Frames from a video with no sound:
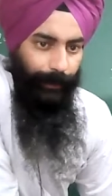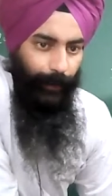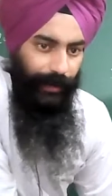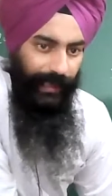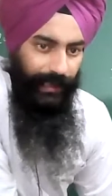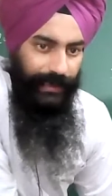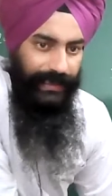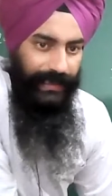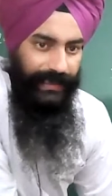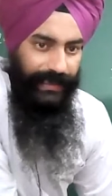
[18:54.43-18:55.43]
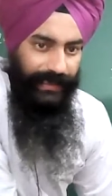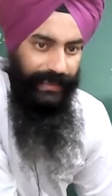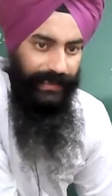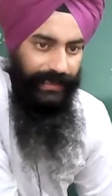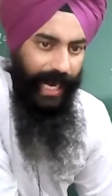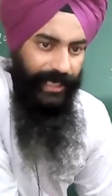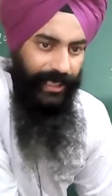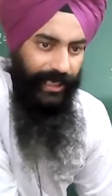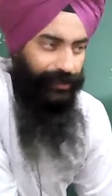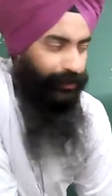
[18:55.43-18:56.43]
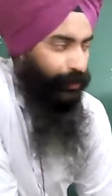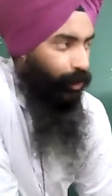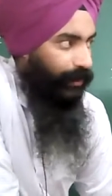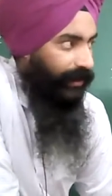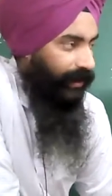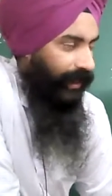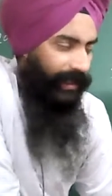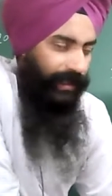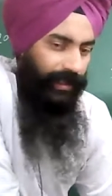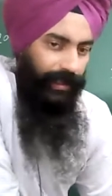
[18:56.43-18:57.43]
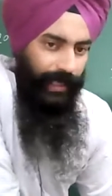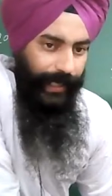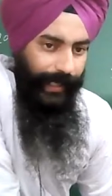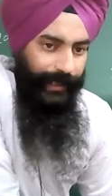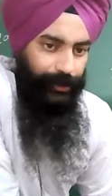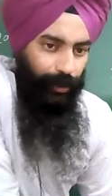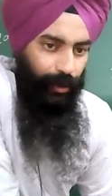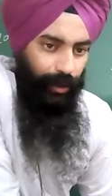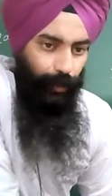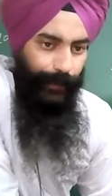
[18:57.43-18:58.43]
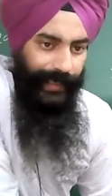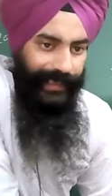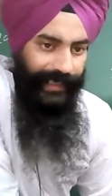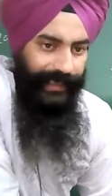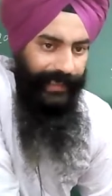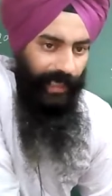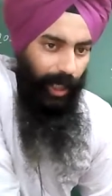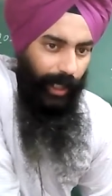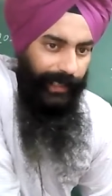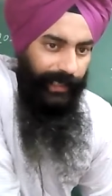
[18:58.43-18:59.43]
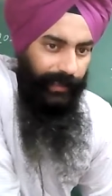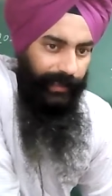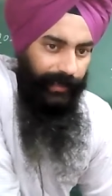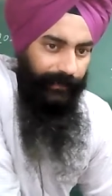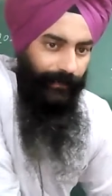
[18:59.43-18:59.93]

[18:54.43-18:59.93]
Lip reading: protects the citizens, and ensure to maintain the law and order.